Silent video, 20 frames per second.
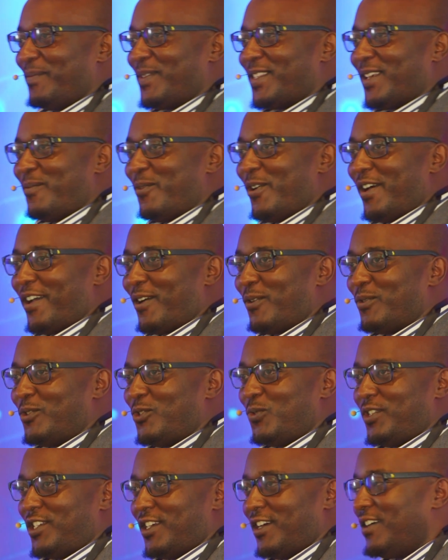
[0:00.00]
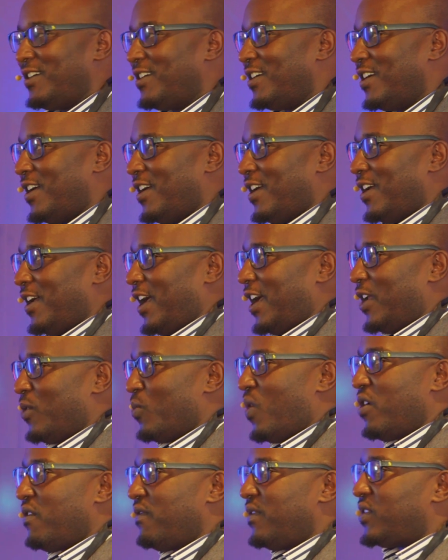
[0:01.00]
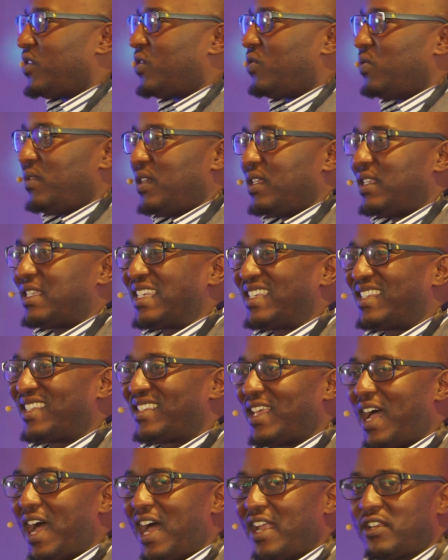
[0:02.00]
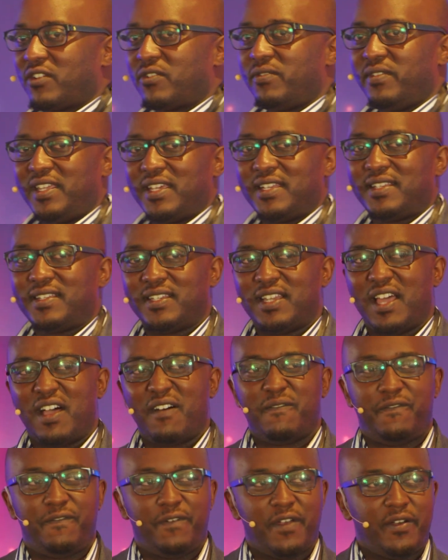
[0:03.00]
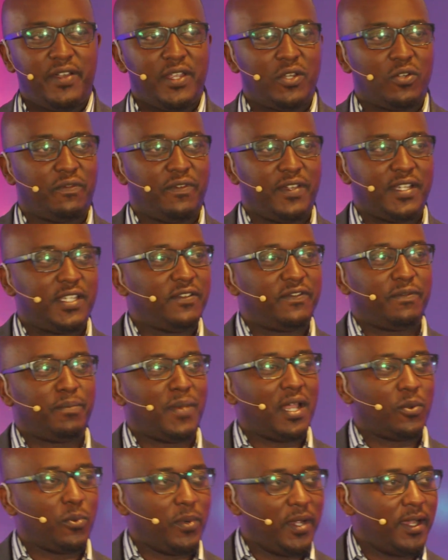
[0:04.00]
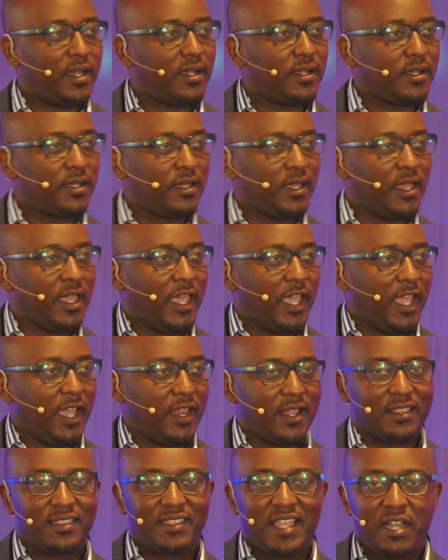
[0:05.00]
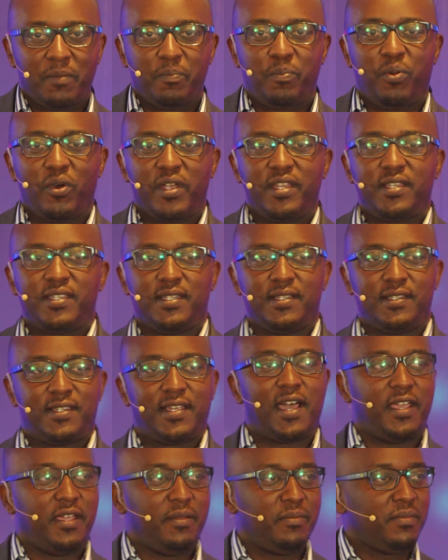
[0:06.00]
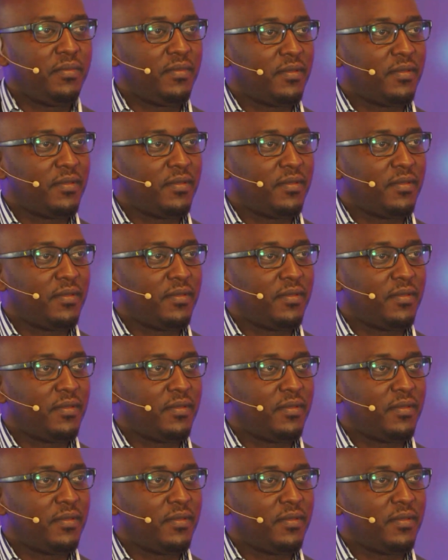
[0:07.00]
somewhere around Juja, and one of the students had created a very innovative malware. And at that point in time,